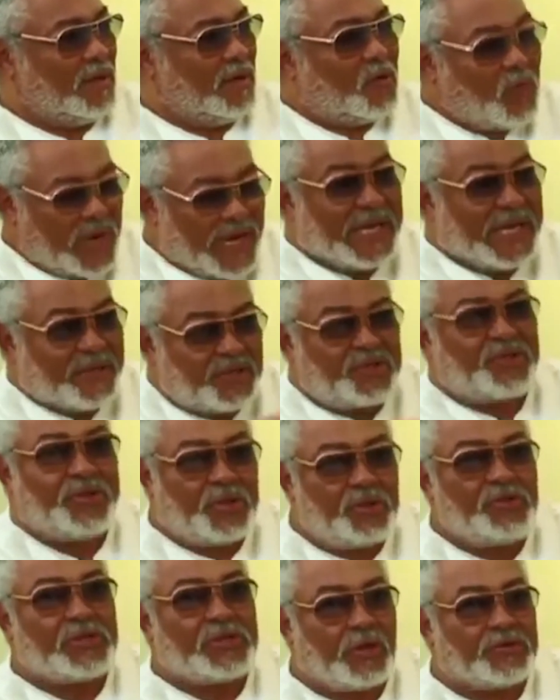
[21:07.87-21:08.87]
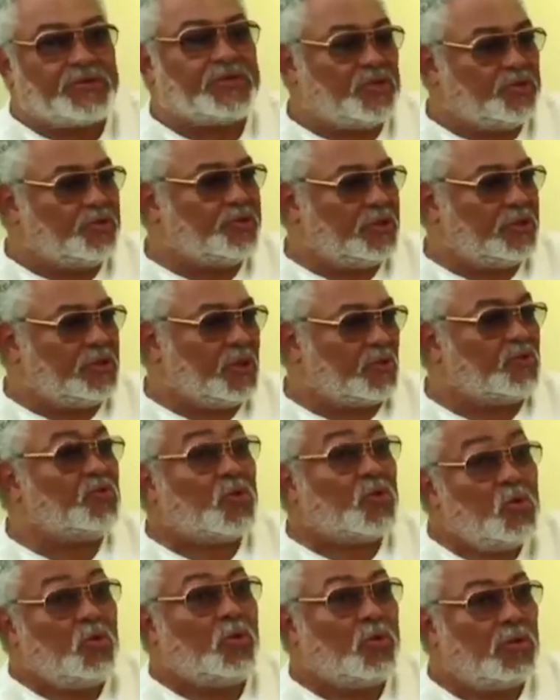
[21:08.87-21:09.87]
We introduced constitutional
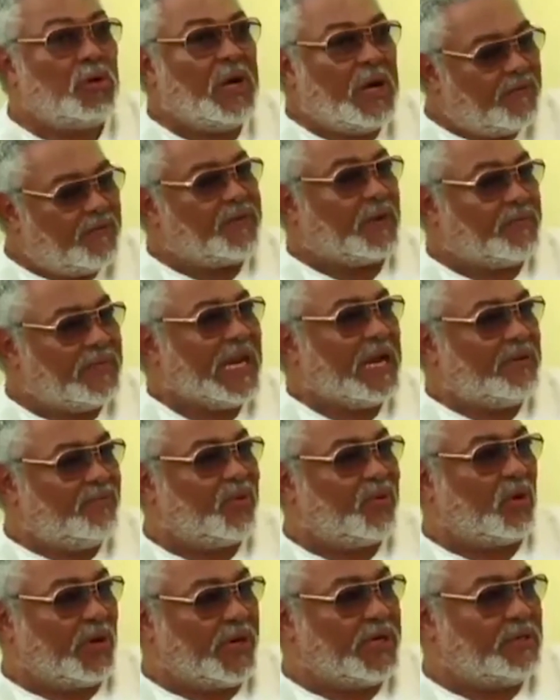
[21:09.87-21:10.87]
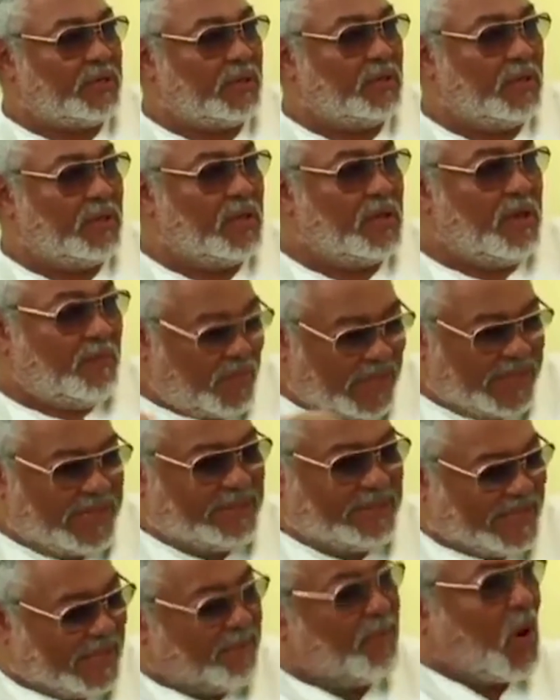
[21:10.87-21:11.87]
rule from that point. But the
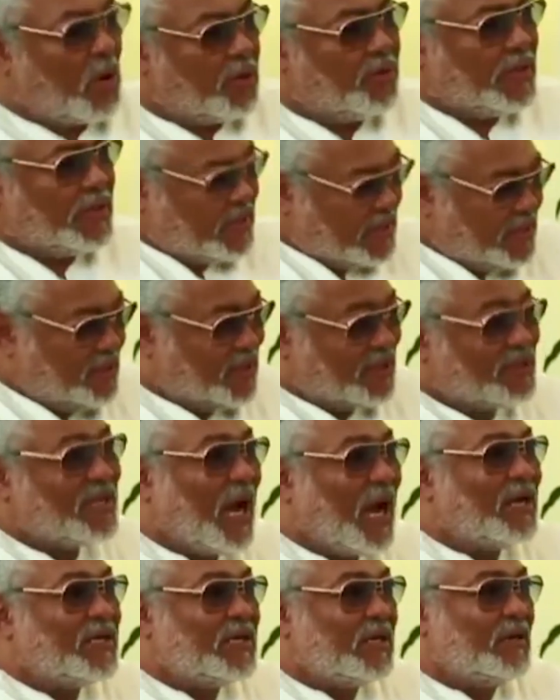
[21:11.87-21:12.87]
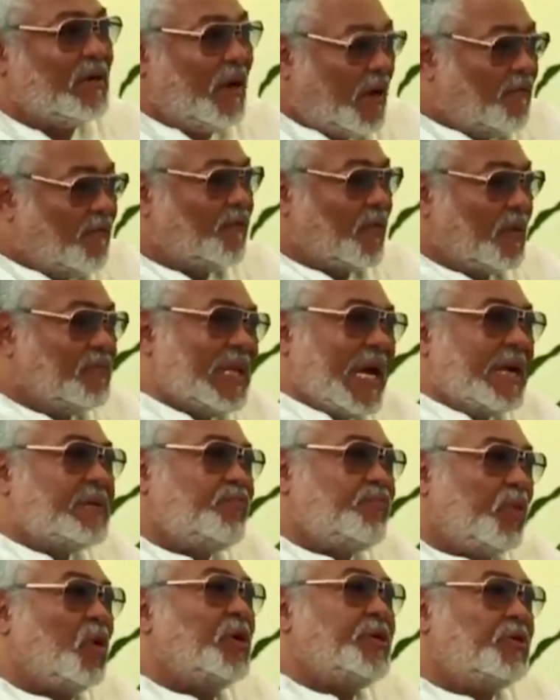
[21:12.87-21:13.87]
democracy started from
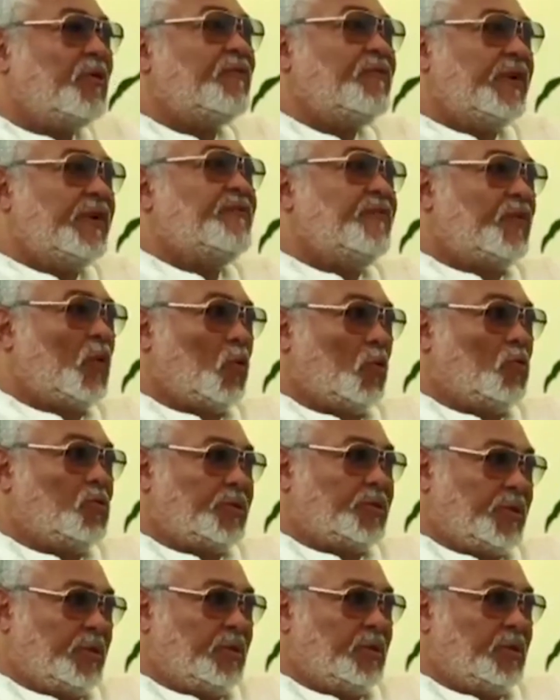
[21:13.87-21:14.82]
that point of revolt.